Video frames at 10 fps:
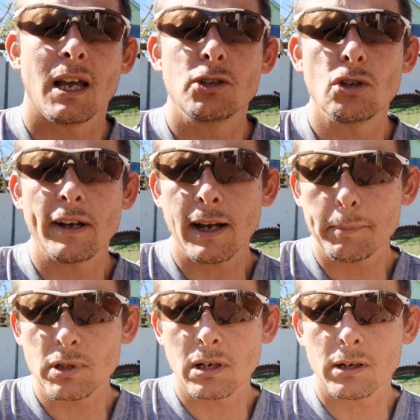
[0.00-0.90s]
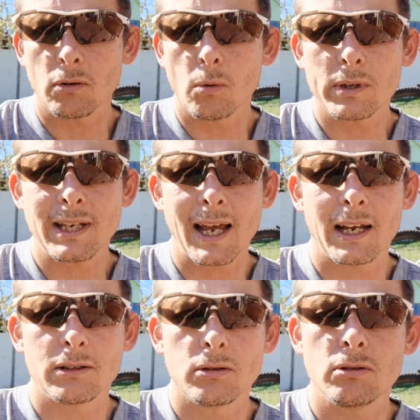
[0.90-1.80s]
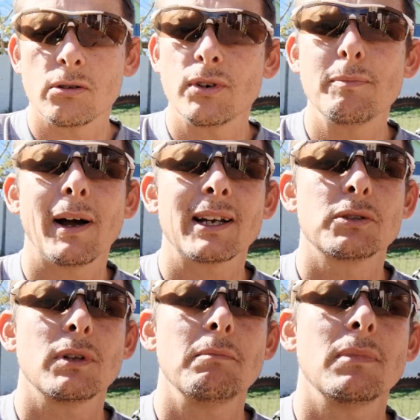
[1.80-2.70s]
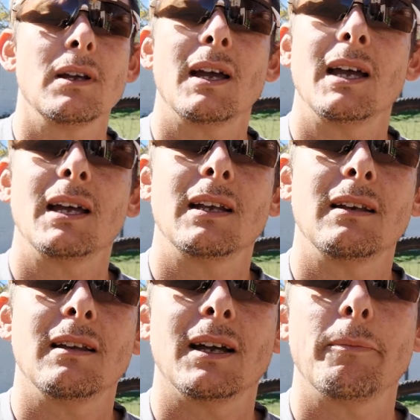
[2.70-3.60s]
Julian Upsilon always had 2 to 3 bikes with him, and